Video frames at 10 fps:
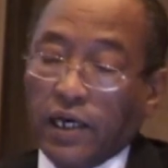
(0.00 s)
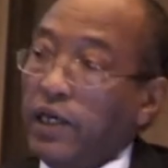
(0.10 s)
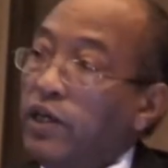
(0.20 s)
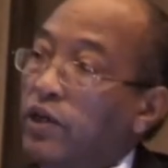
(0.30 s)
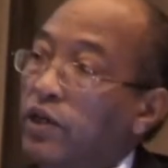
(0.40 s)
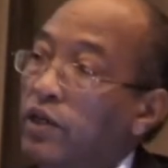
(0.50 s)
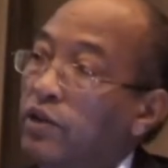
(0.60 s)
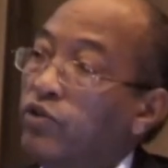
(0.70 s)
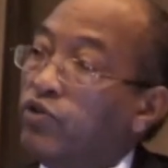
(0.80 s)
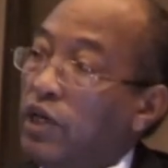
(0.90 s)
in
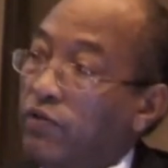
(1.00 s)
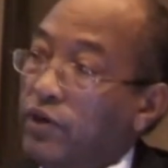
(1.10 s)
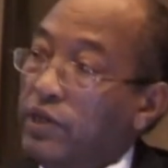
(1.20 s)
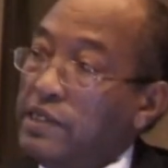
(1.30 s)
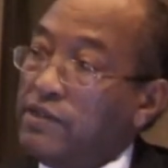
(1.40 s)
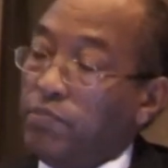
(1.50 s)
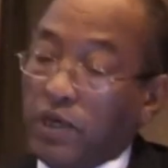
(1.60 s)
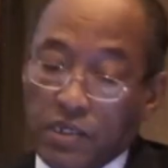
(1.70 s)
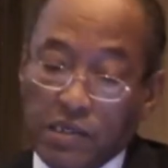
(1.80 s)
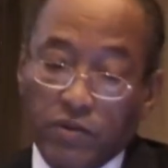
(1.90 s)
discoveries,
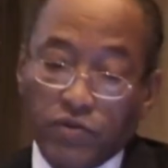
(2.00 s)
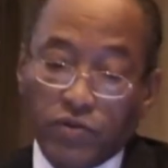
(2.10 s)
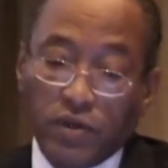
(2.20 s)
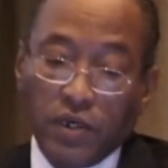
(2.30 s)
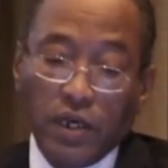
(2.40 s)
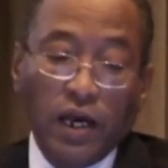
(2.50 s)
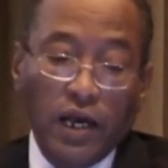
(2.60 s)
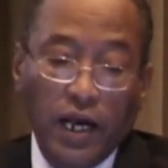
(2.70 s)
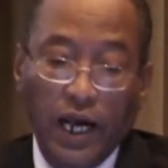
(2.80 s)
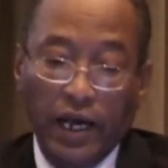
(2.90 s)
patents,
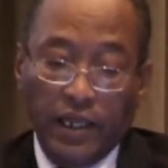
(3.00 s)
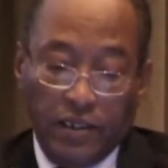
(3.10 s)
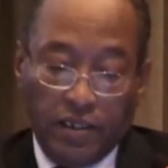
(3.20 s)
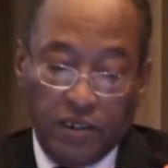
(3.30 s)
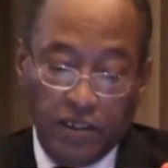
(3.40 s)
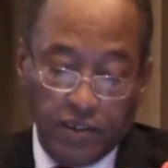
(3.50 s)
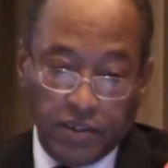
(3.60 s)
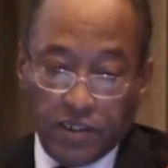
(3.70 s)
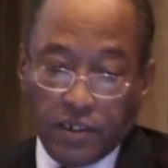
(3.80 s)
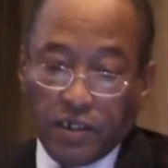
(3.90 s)
and
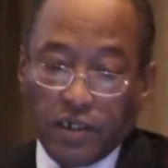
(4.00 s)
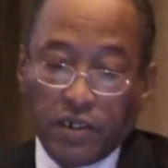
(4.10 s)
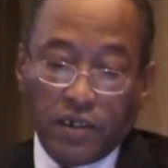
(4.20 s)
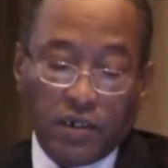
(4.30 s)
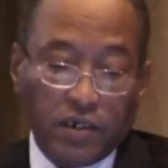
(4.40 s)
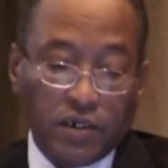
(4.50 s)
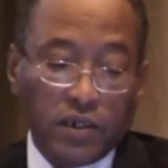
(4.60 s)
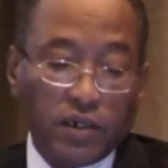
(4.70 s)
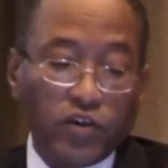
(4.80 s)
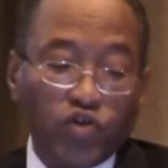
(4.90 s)
this
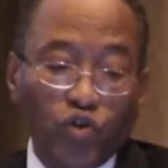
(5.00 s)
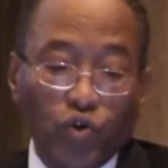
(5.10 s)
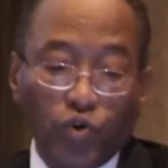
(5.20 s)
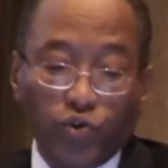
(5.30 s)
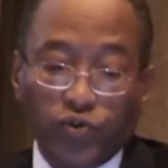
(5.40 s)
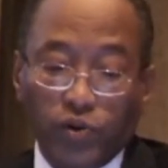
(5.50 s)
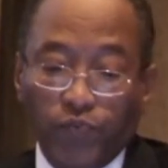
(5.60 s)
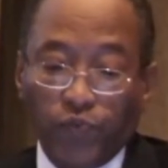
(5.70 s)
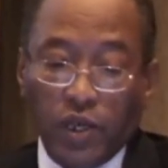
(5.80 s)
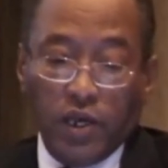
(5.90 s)
shows
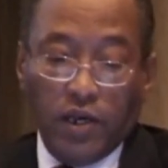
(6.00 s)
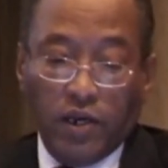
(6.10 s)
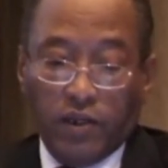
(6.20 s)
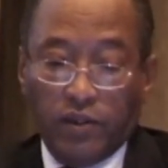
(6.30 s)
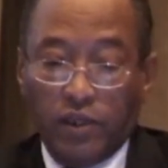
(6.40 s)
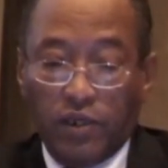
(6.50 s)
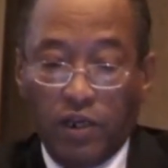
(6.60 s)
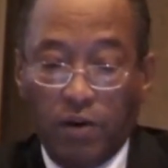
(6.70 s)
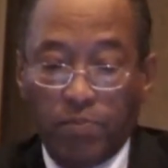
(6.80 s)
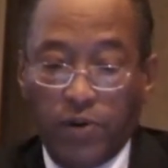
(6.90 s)
the
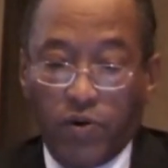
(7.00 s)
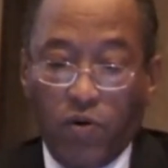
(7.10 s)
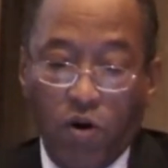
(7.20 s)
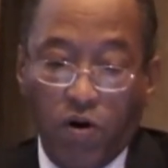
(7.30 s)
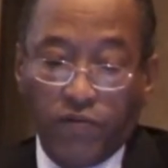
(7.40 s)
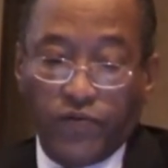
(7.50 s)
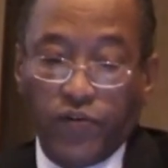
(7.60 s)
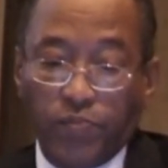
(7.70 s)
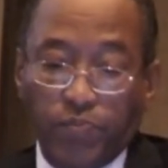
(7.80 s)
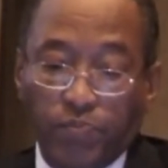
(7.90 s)
number of,
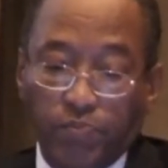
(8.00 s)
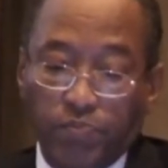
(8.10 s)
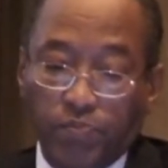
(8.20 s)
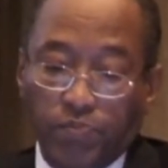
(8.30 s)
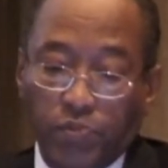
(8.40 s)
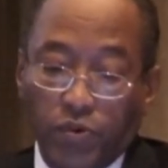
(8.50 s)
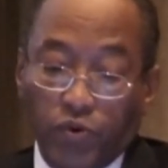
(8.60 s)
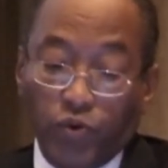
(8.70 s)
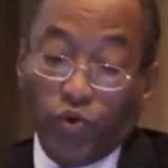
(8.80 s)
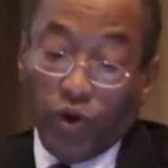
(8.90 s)

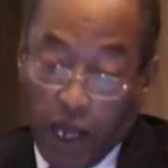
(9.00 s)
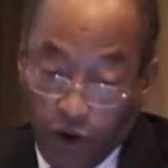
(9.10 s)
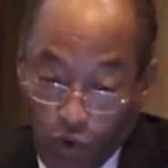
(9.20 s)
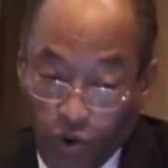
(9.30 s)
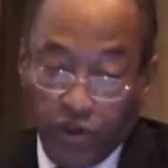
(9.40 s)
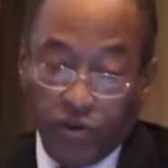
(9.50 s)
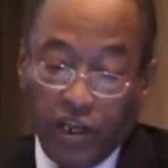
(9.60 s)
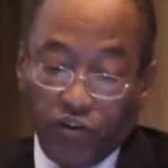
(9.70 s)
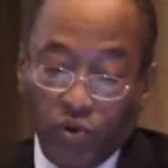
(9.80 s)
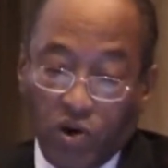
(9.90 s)
or an origin
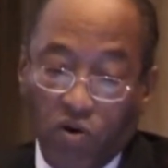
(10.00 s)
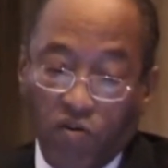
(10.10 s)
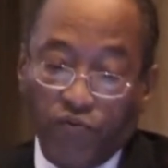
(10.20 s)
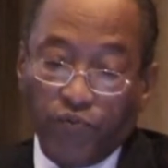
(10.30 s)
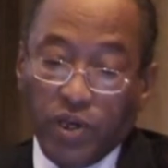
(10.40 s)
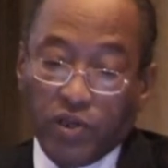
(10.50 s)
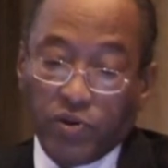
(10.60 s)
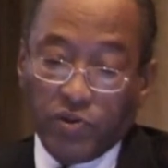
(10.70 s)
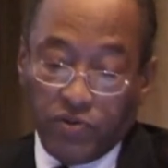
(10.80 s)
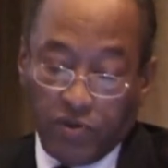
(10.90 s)
as well, of
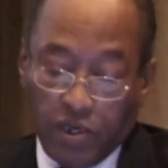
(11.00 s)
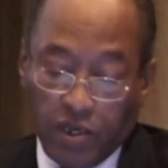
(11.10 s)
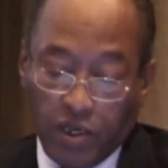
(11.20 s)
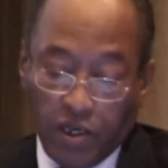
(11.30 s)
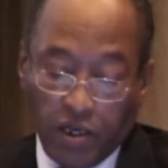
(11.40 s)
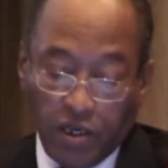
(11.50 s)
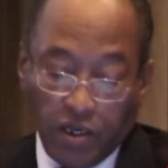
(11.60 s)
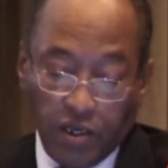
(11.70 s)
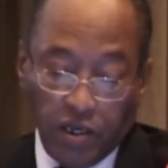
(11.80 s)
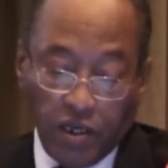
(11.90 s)
patents
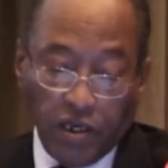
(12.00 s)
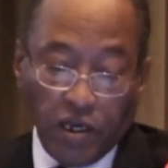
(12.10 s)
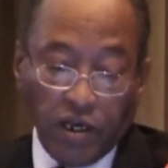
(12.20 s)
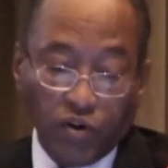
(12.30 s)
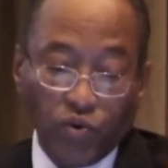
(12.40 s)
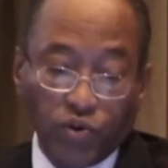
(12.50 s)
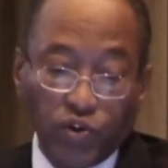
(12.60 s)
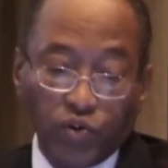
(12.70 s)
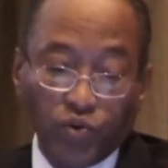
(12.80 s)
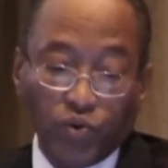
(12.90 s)

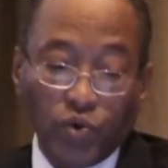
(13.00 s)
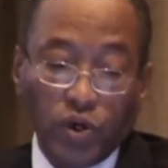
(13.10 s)
according to